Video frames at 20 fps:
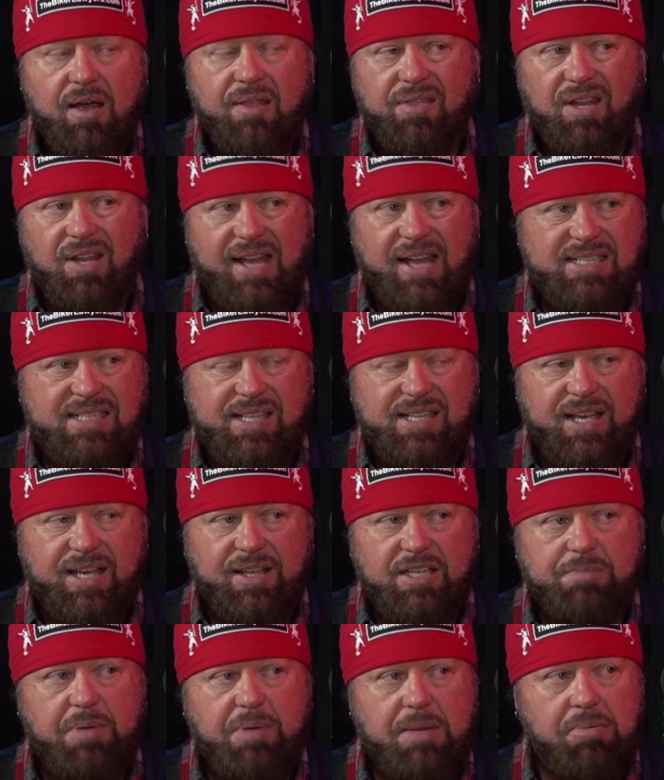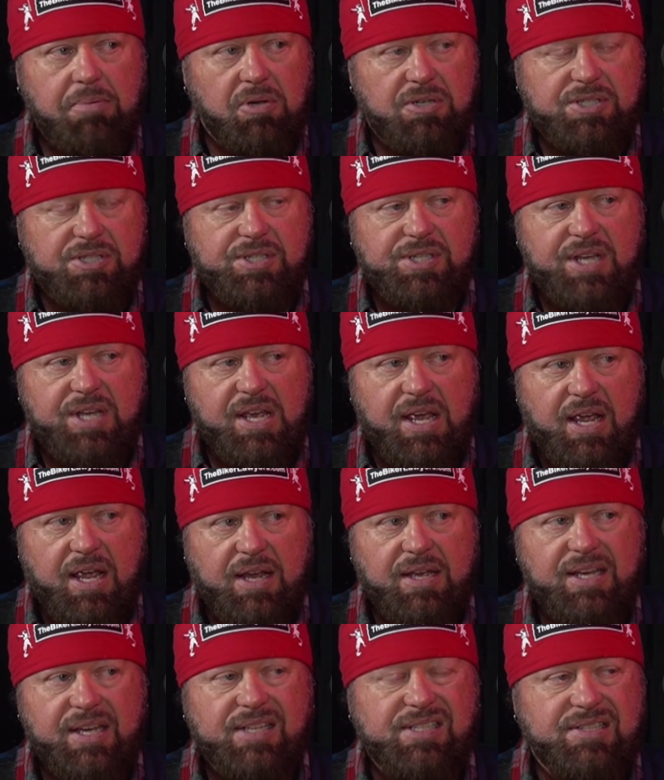The last thing these people are
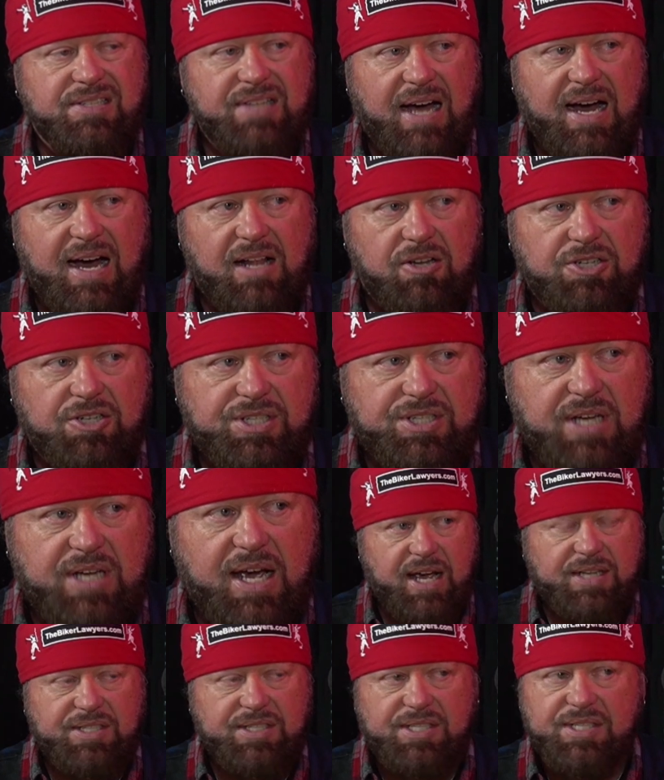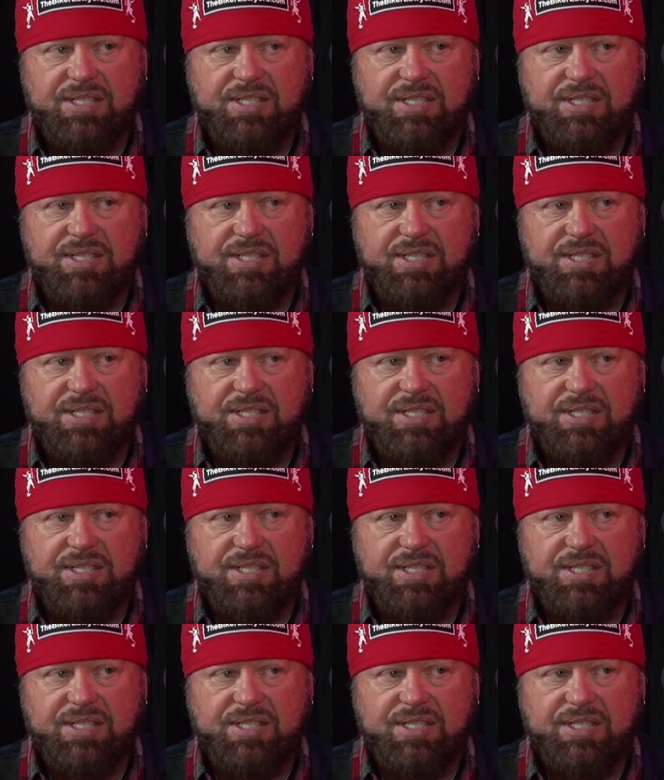seeing is dollar signs.